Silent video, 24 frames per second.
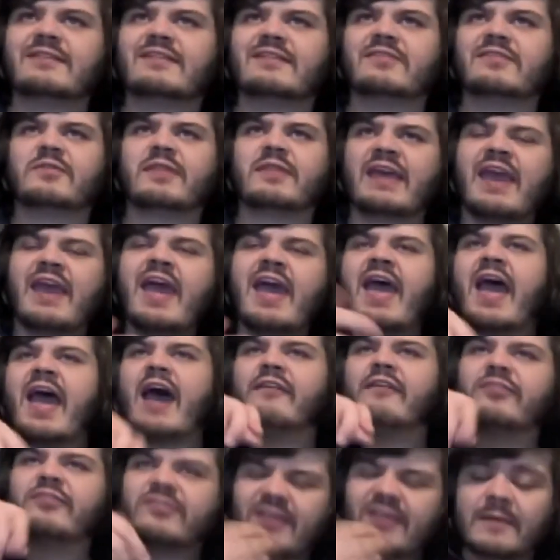So they
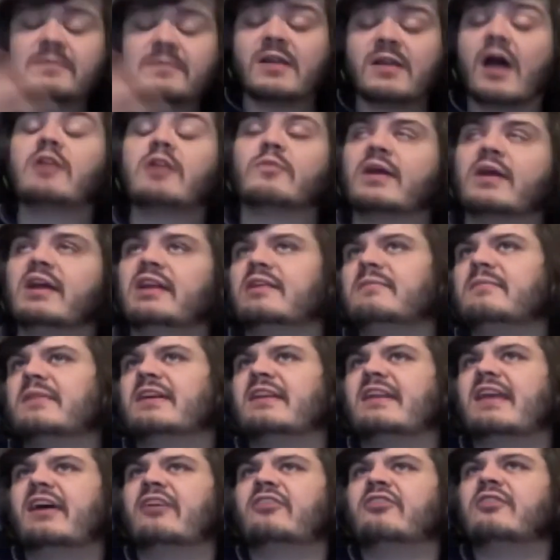have some non-random
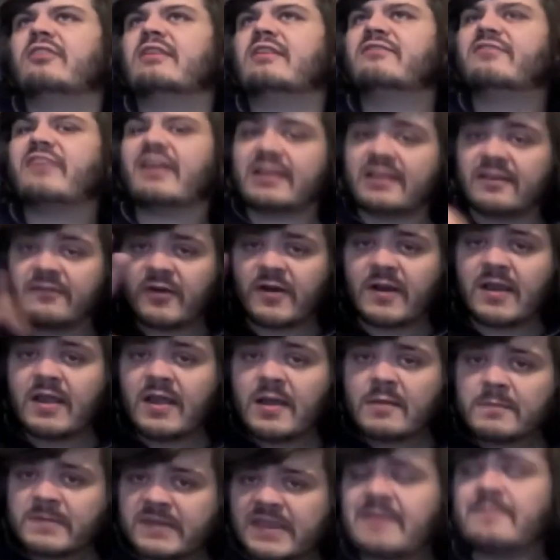connection. In fact, a very
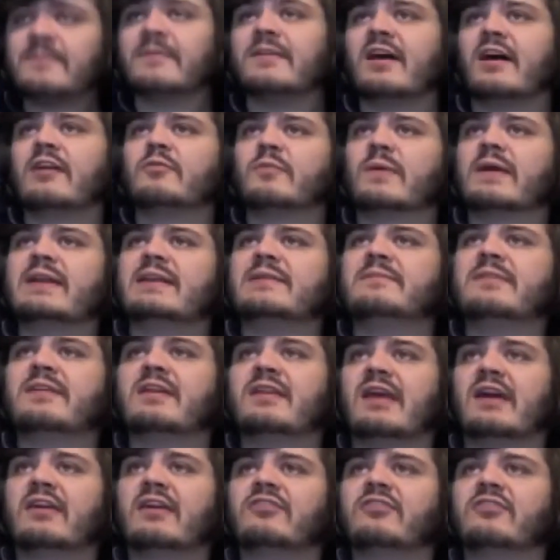deep non-random
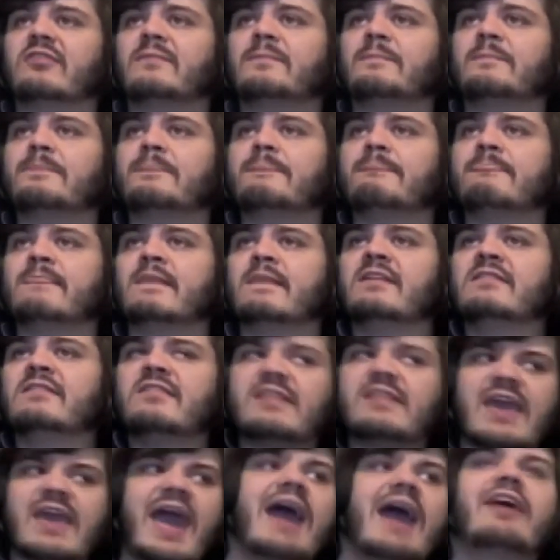connection to
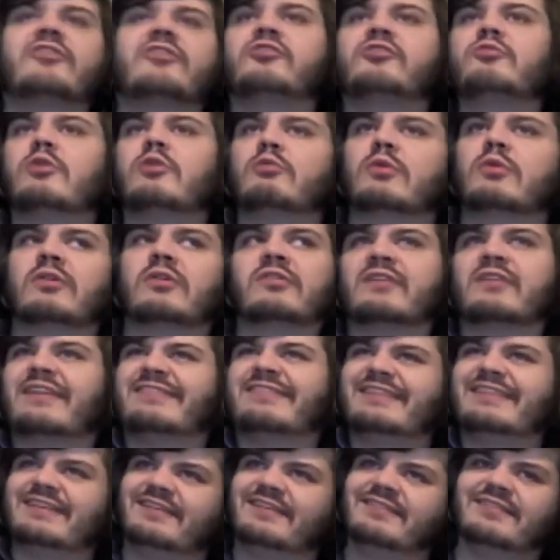the actual world as
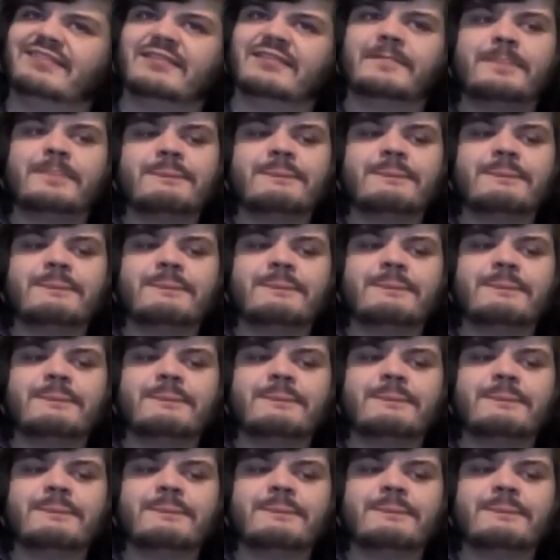it is.